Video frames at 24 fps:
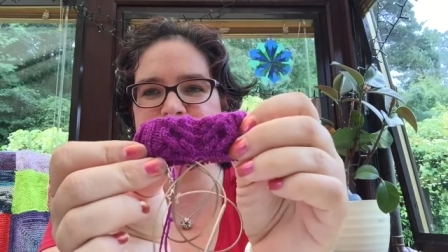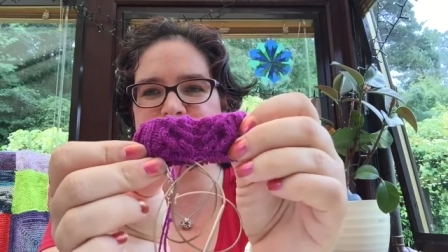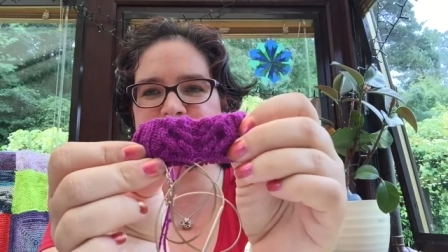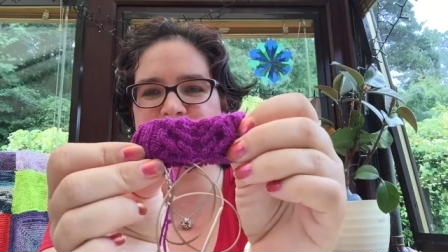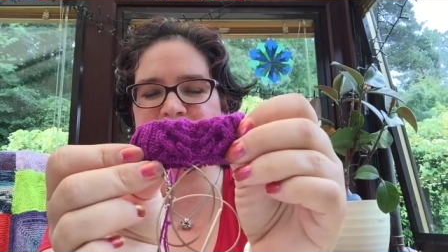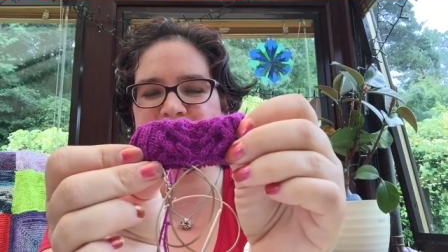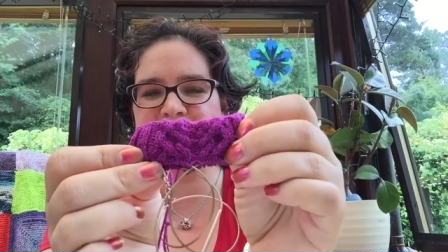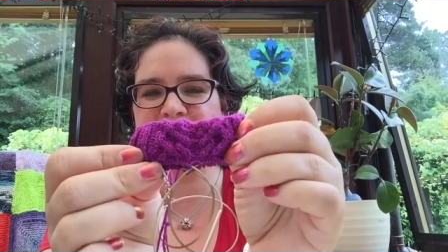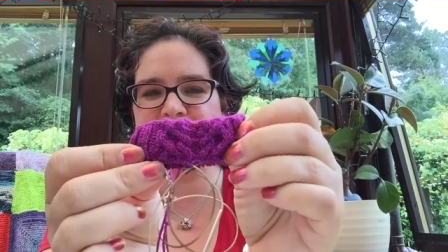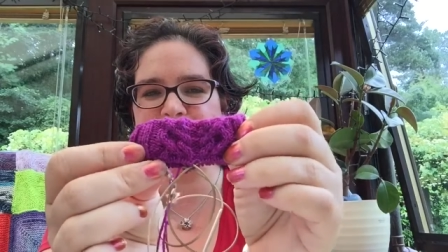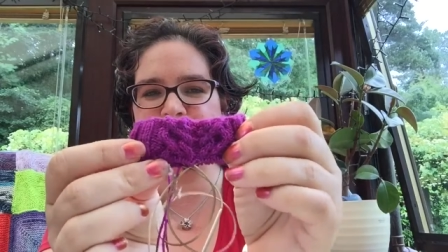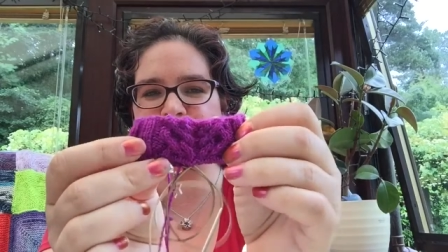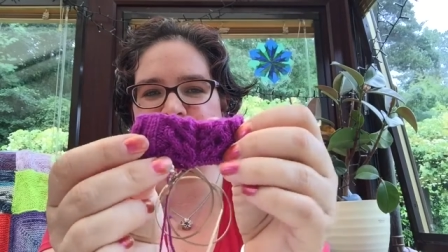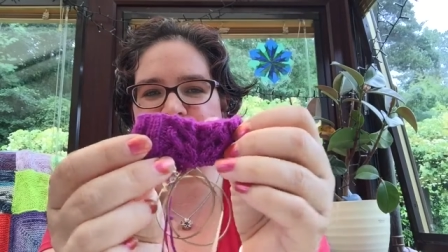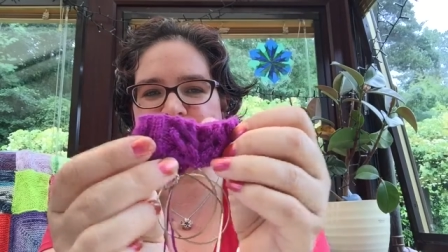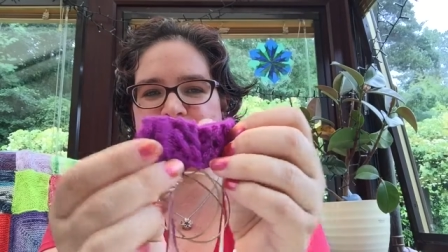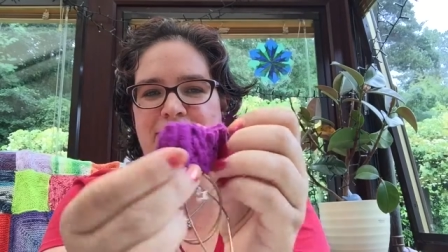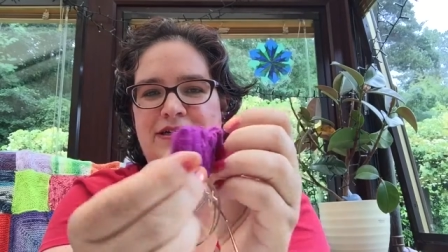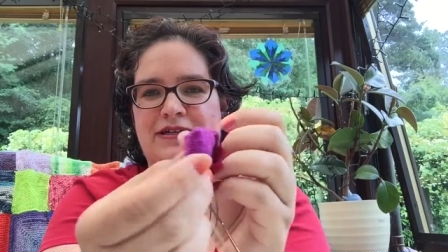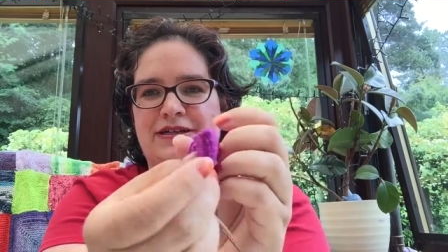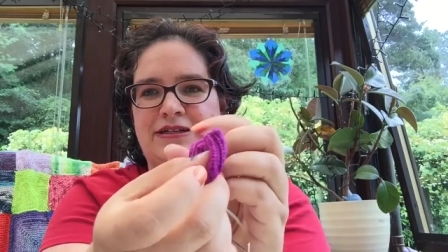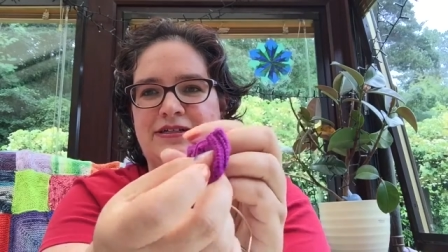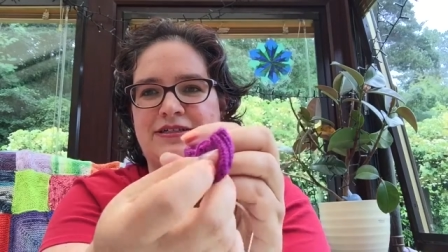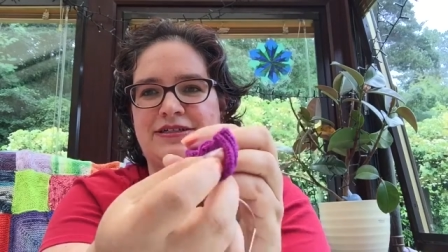
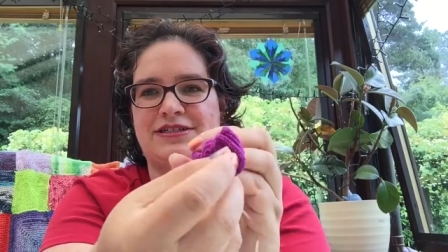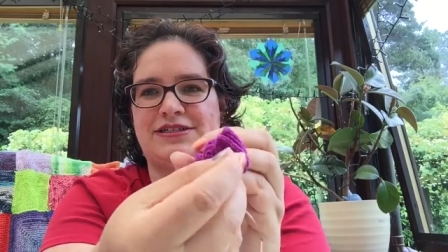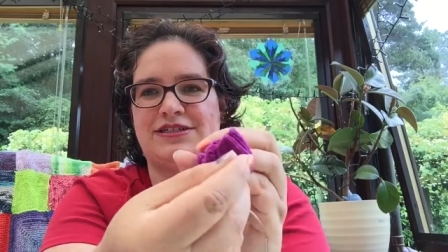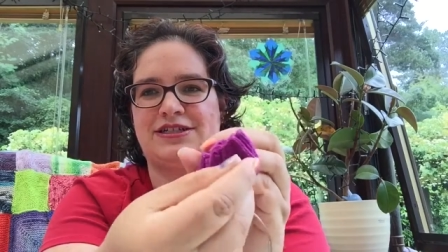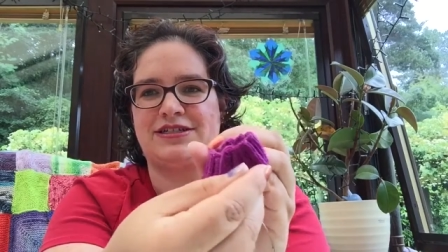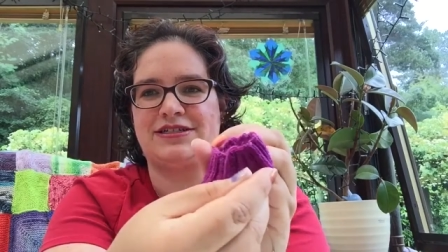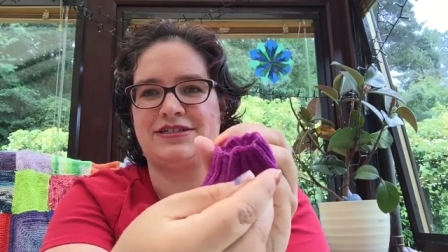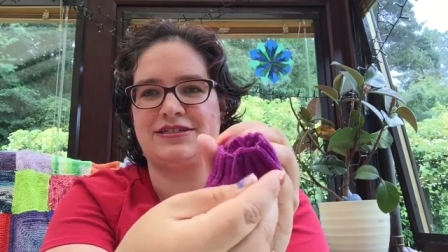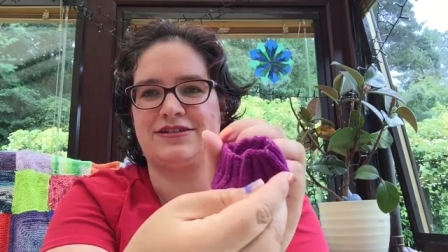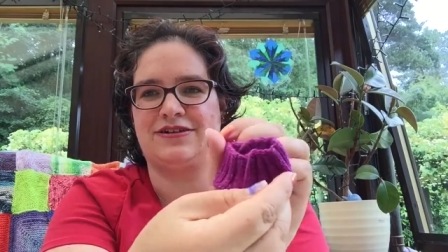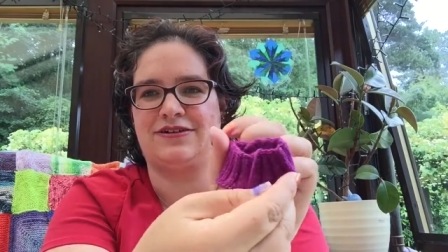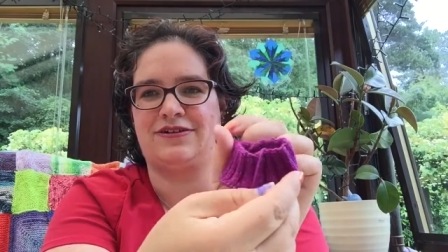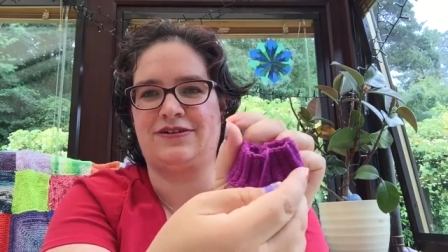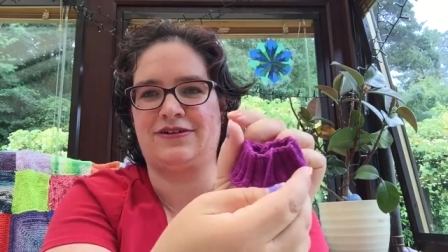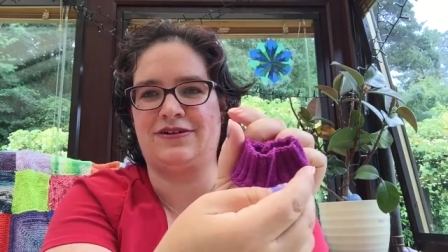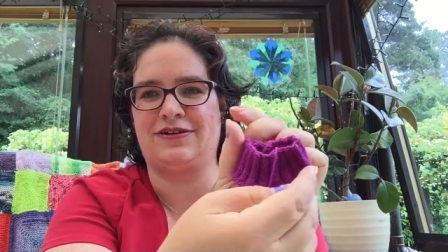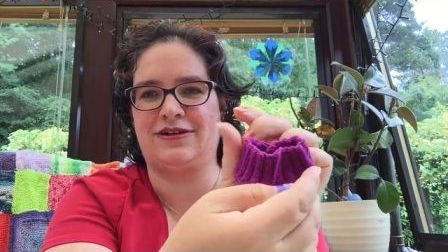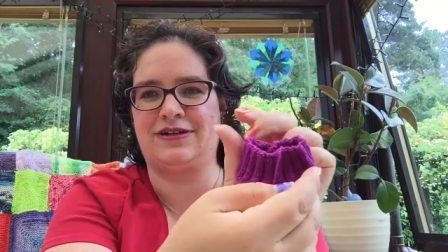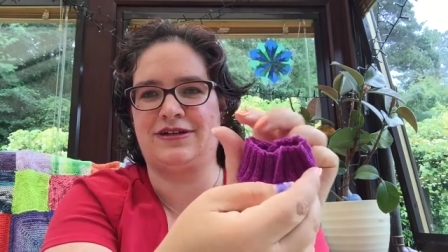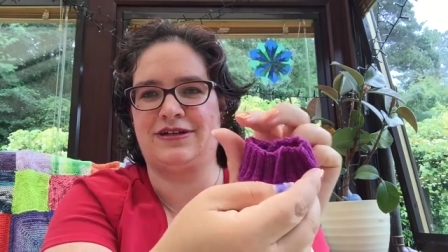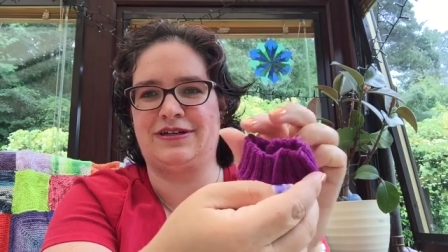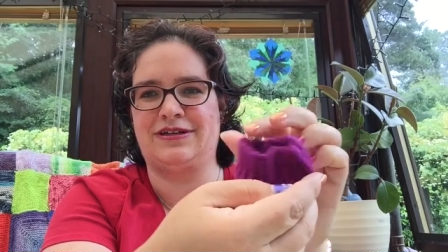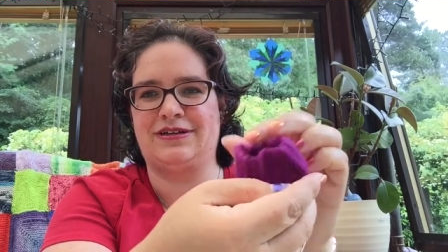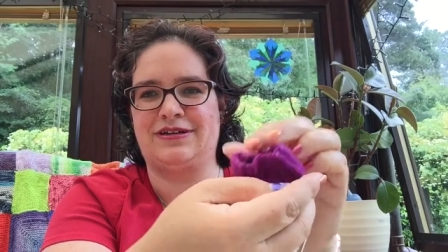developing. It's just
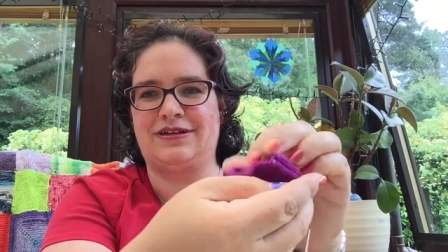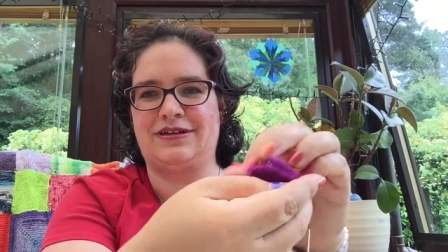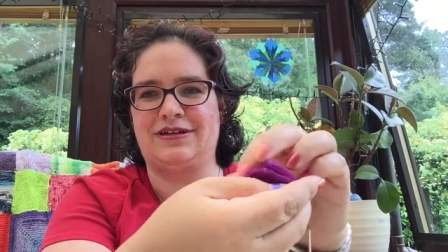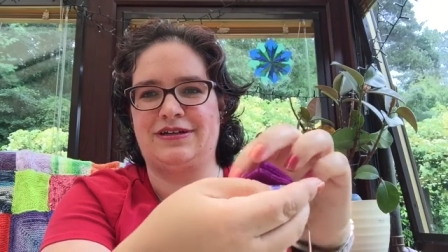on